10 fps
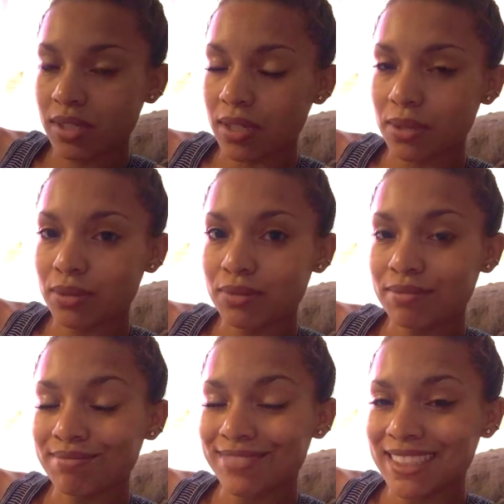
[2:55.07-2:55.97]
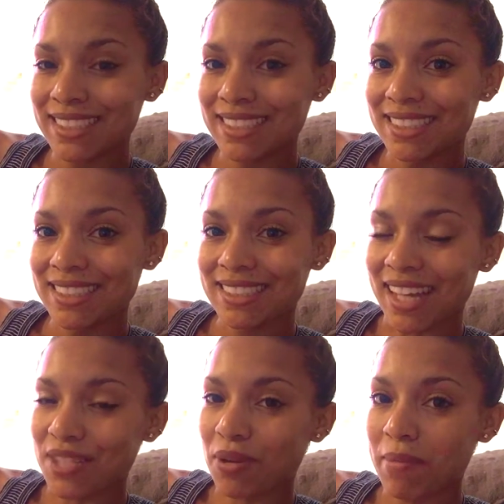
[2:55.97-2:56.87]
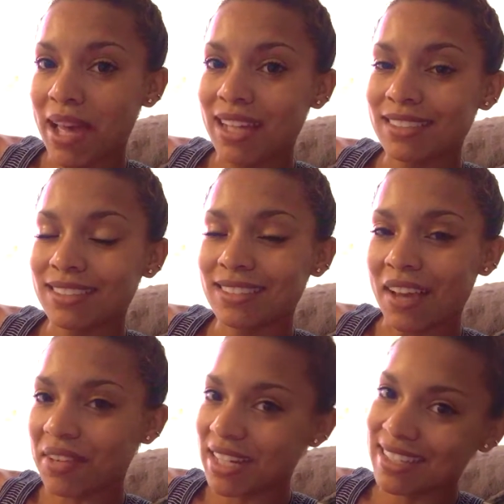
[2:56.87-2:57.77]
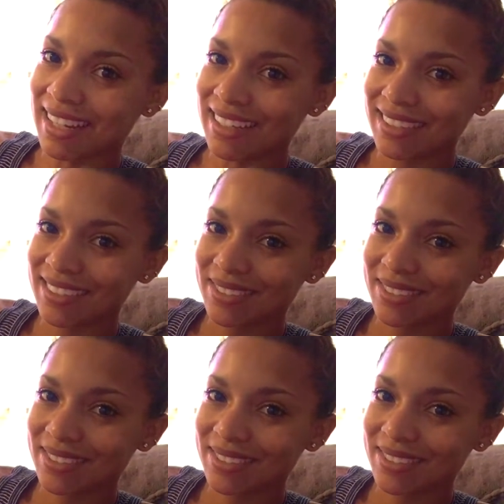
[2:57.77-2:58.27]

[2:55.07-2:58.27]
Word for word: So that's where I'm at. Have a nice day.